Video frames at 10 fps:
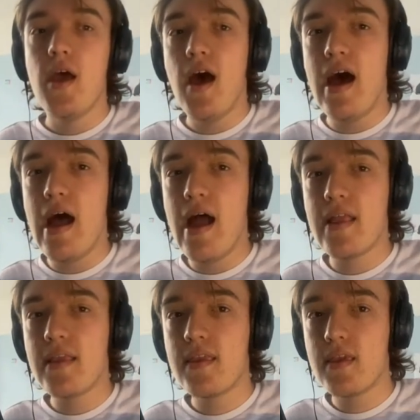
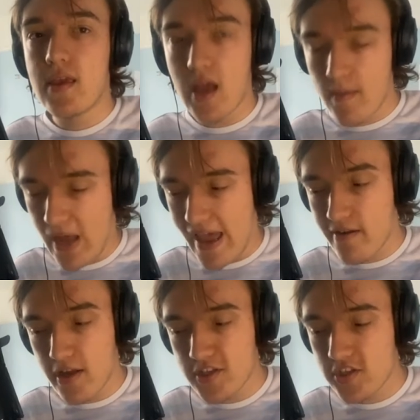Kamala
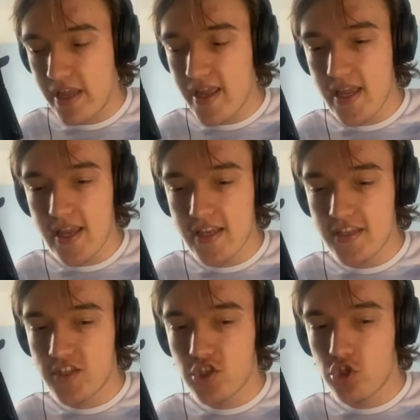Harris
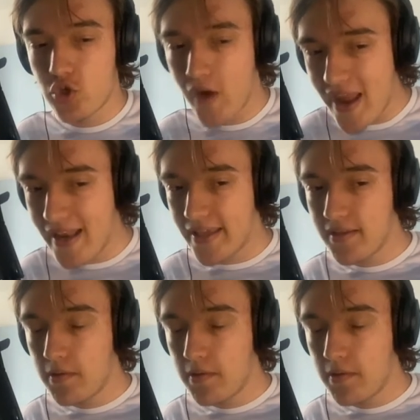is trailing